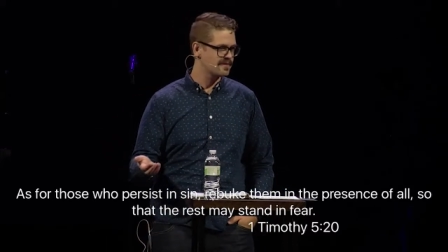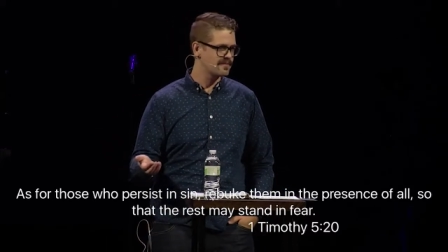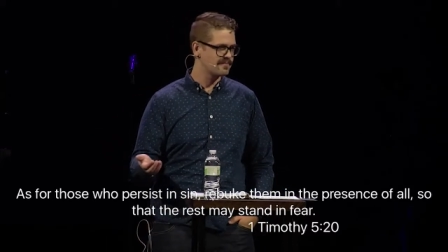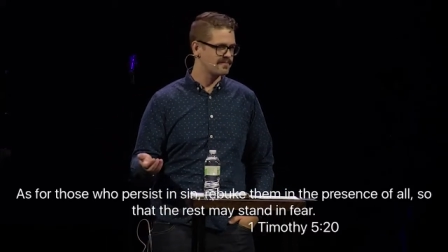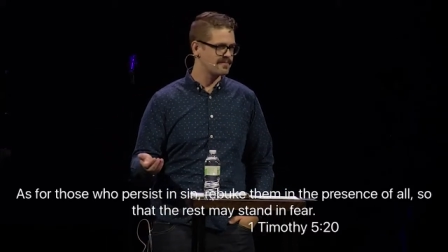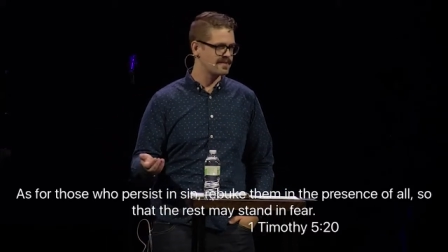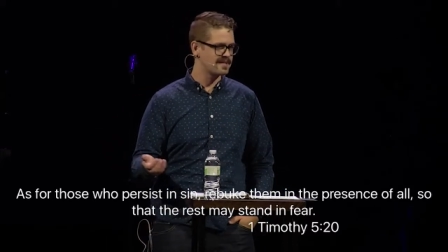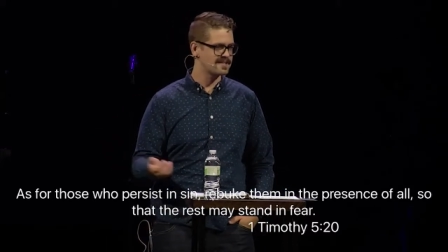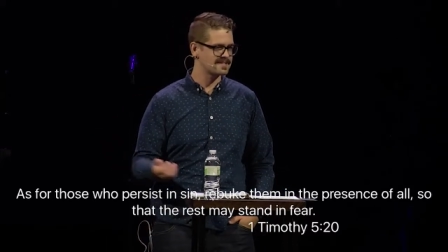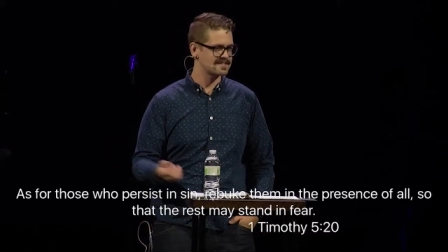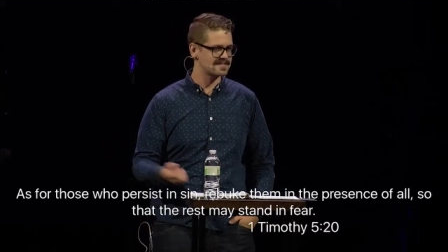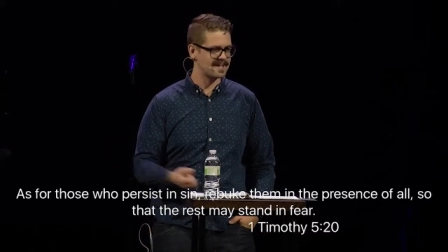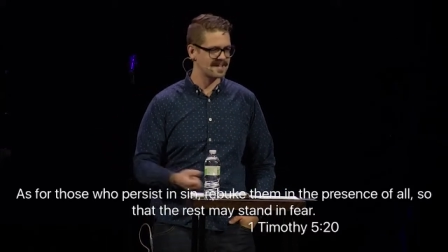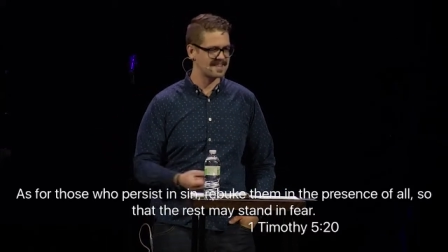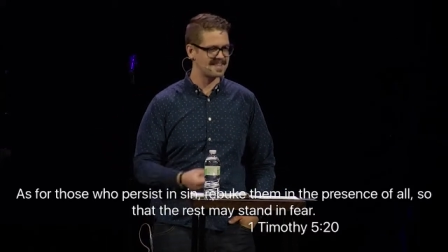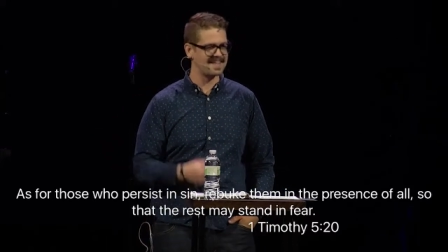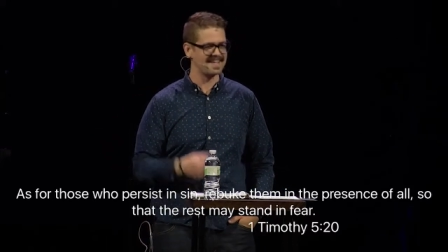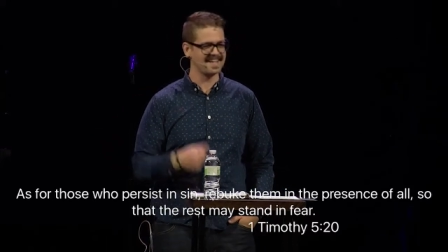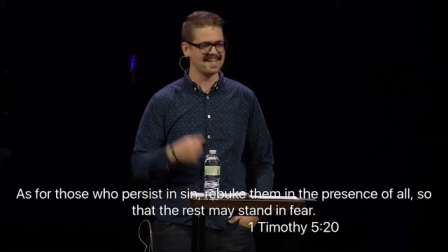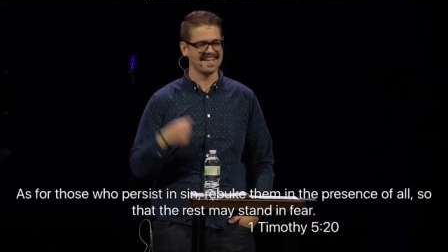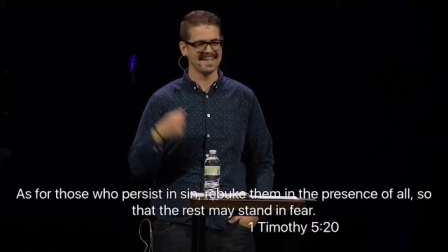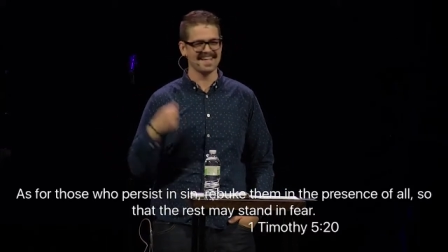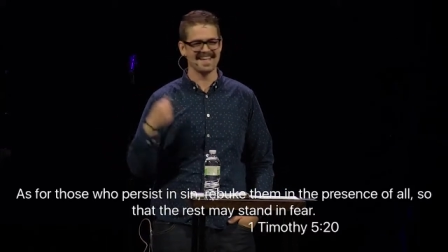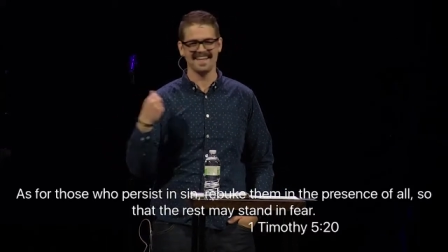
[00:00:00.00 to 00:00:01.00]
because
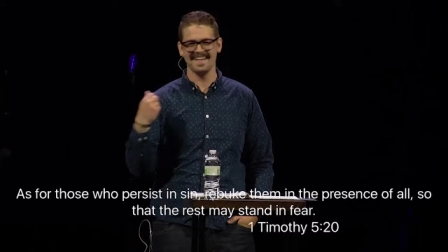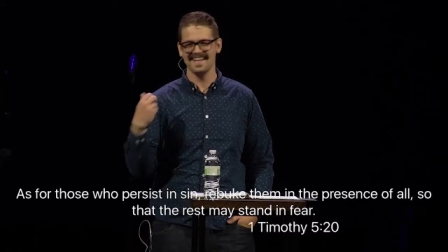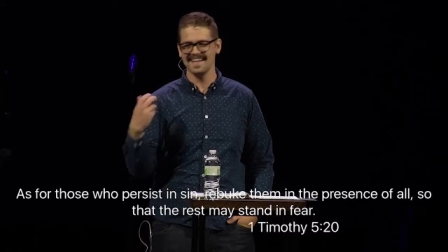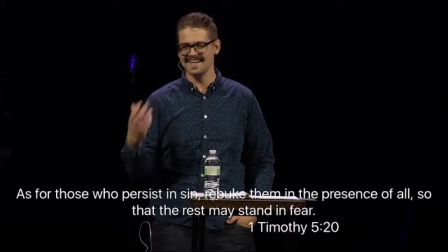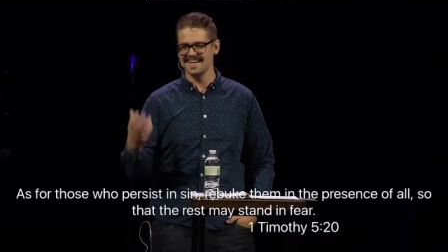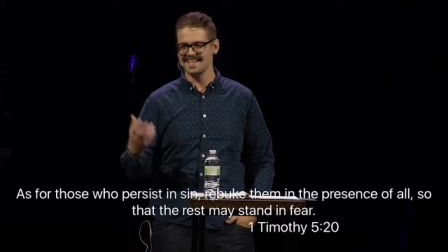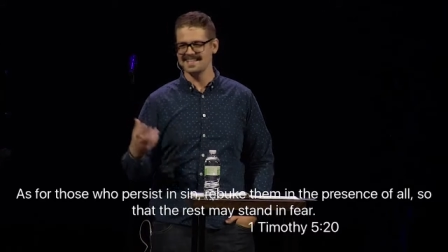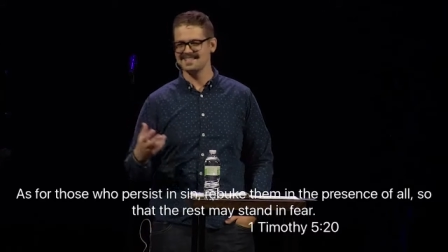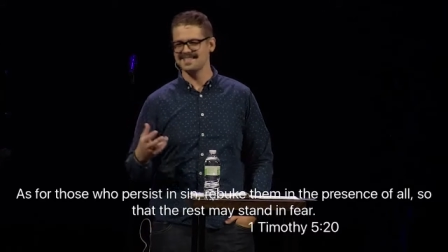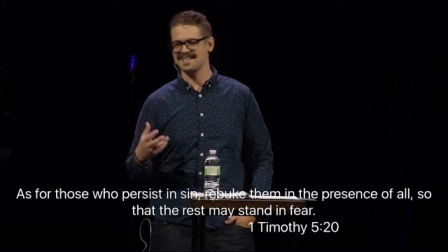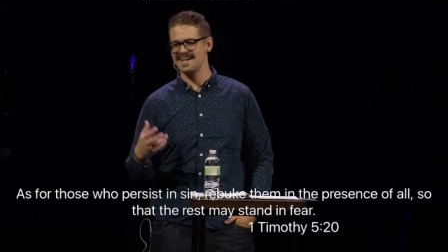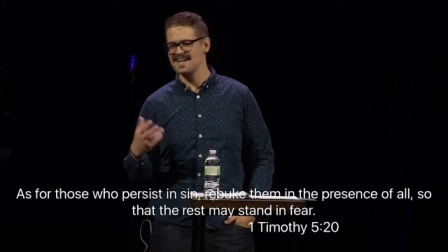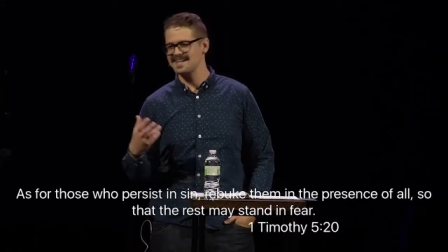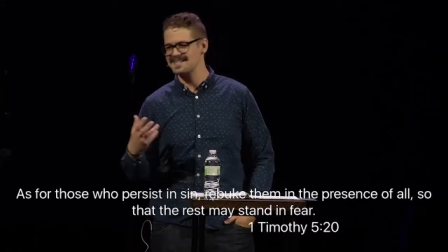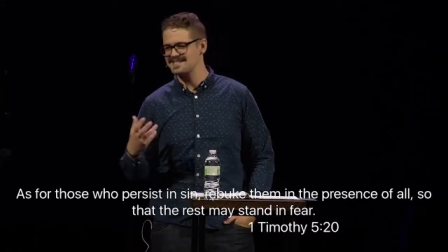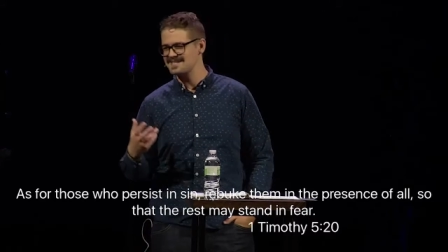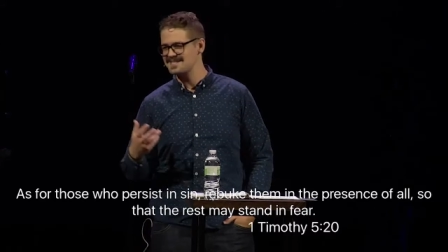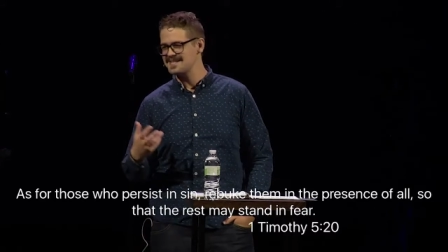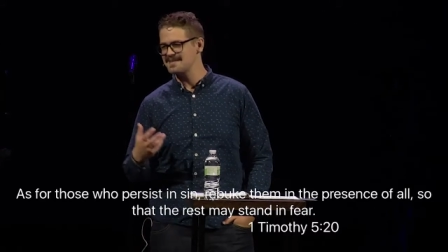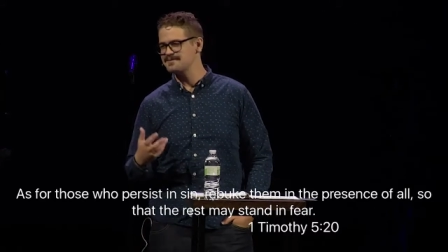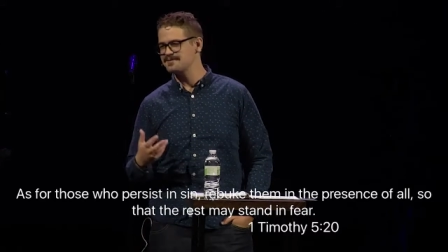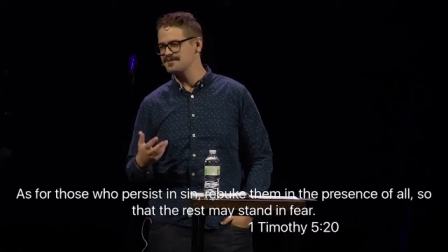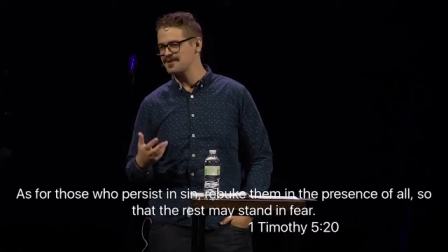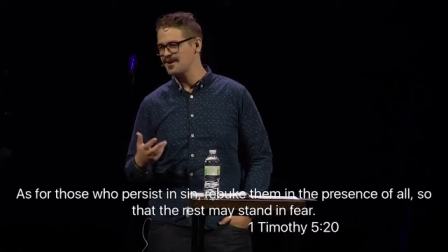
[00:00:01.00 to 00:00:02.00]
it kind of
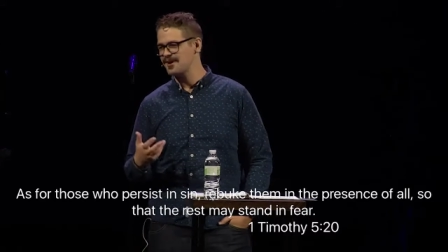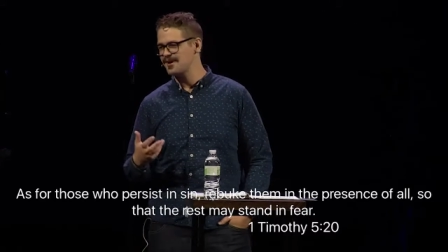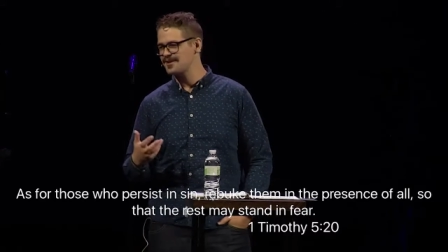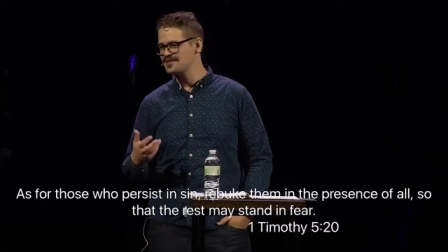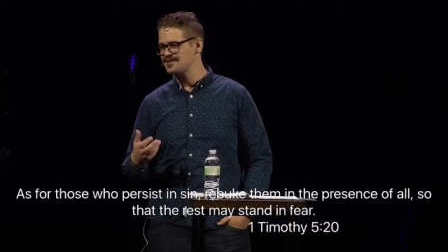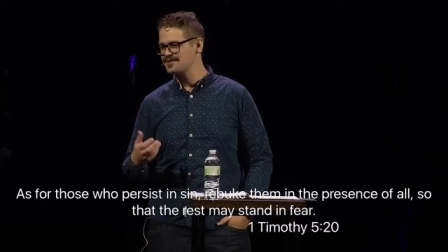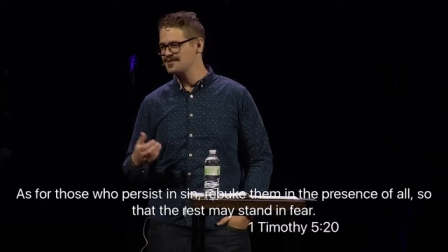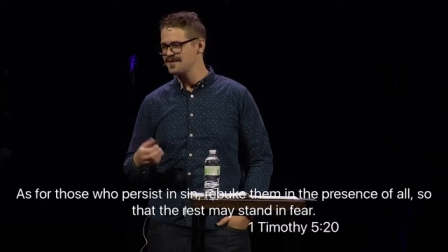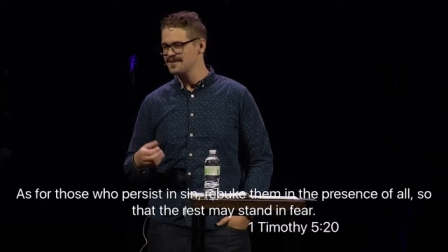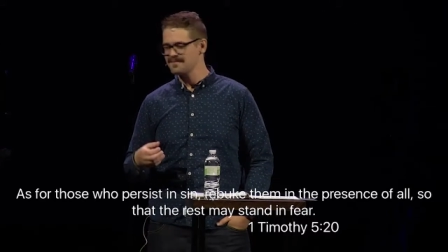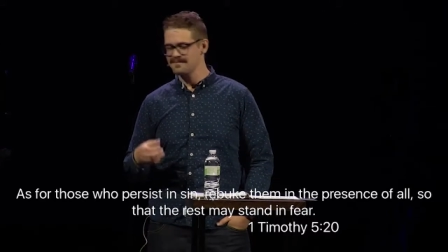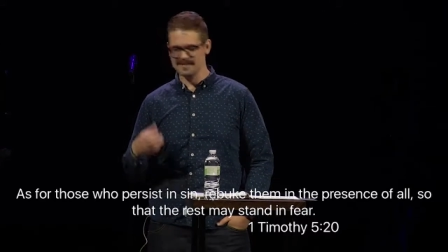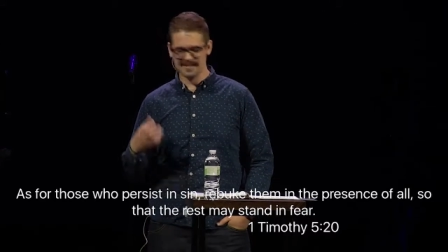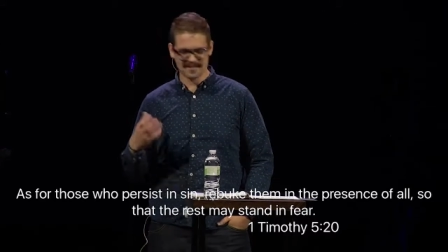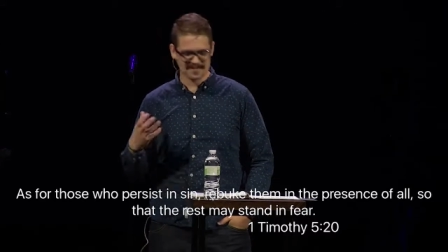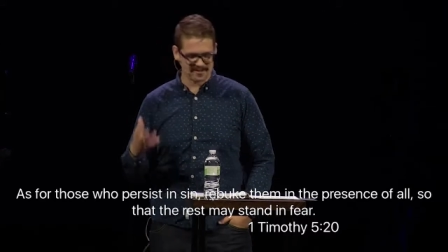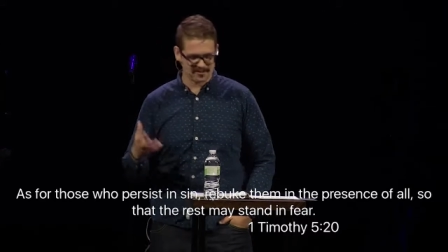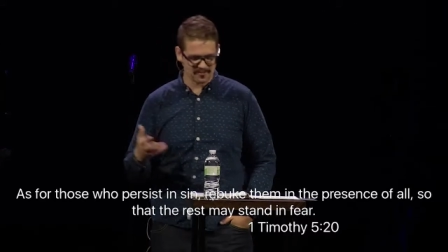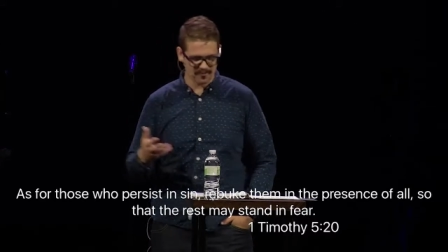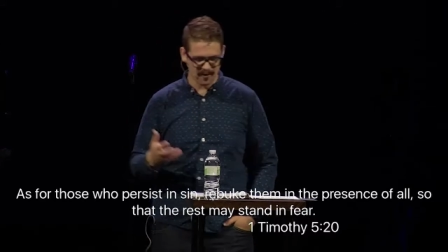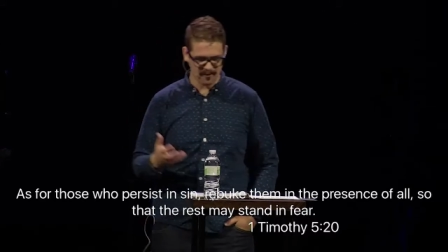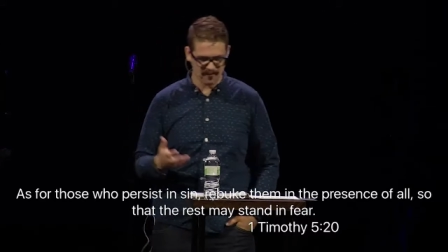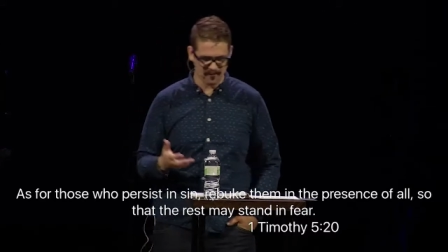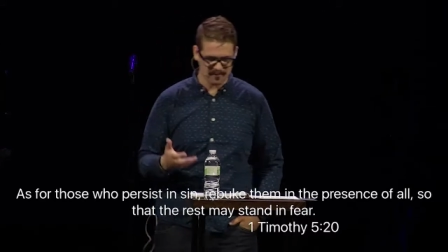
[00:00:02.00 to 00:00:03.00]
seems harsh, but this
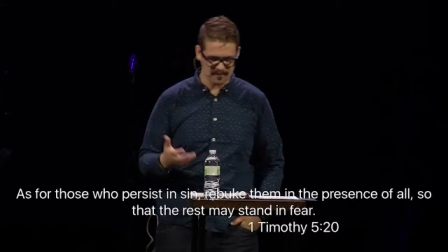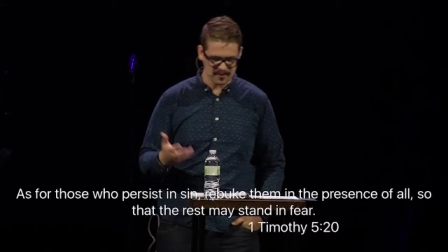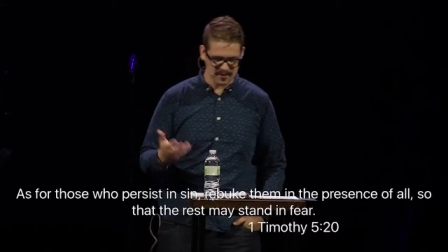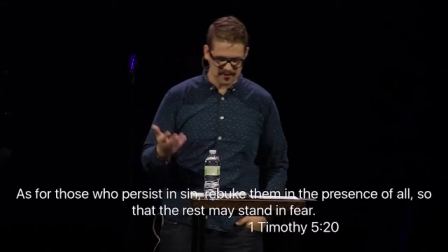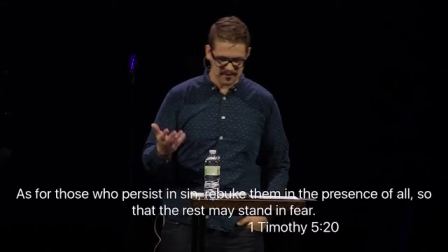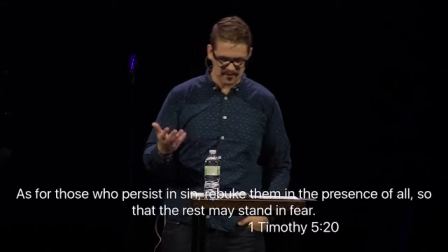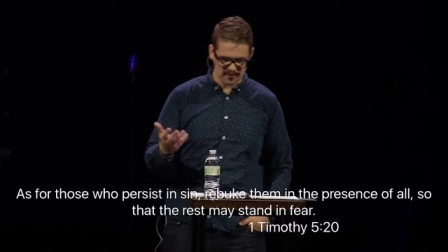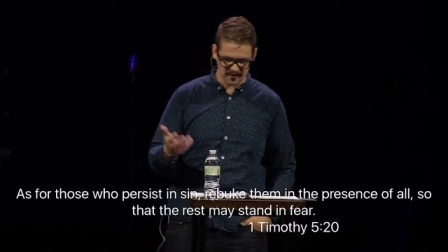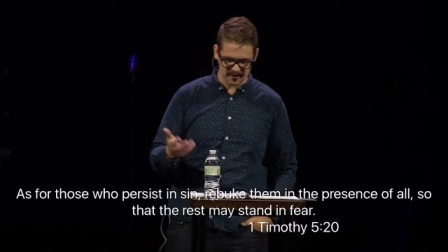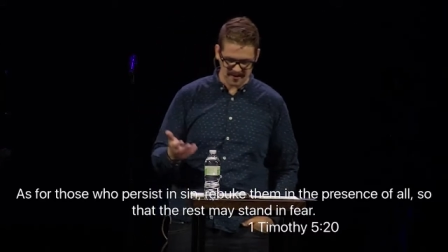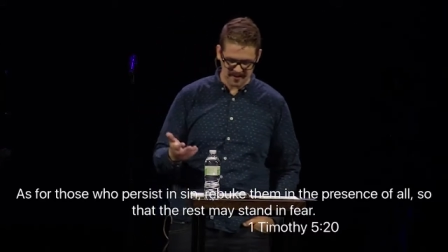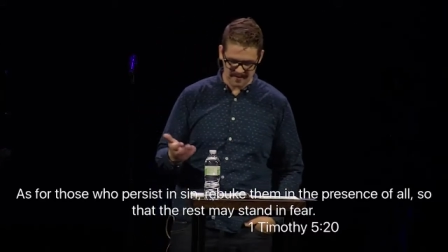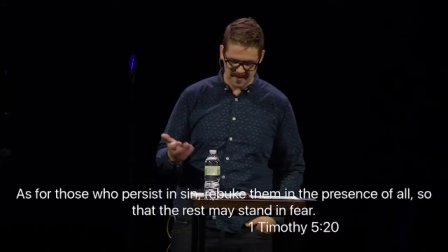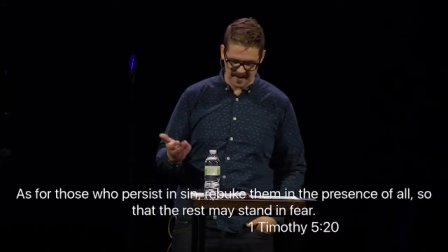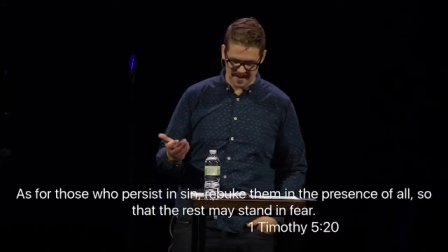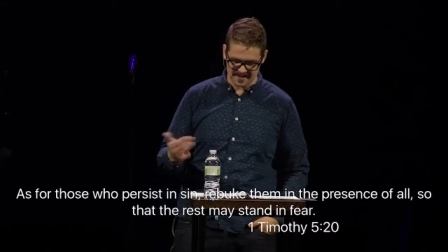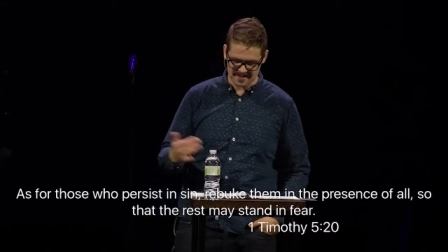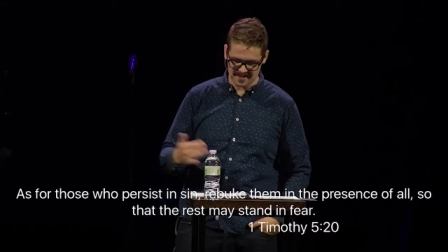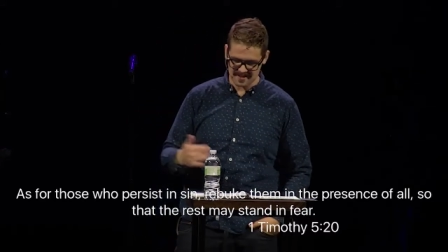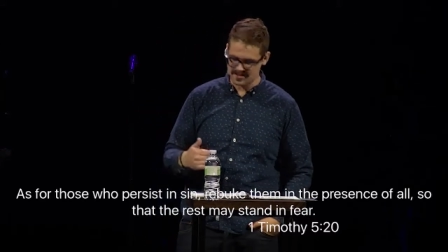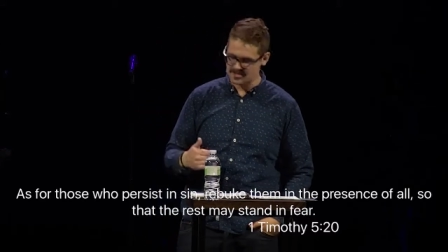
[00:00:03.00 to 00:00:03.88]
is what rebuke really means.